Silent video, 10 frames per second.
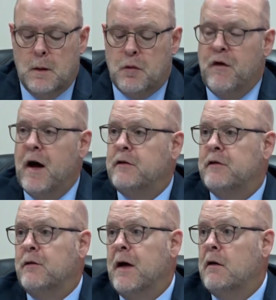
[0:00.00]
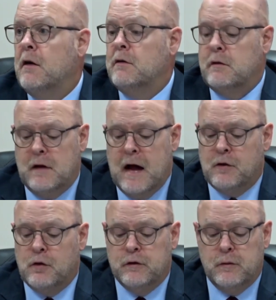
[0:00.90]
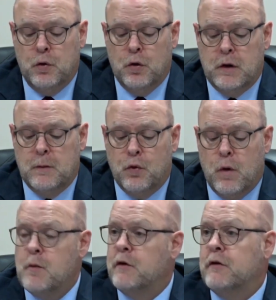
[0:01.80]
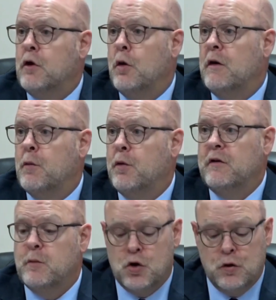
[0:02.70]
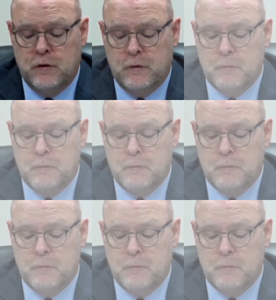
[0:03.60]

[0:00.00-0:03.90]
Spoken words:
provide surveillance, tactical support, and perimeter security for police missions.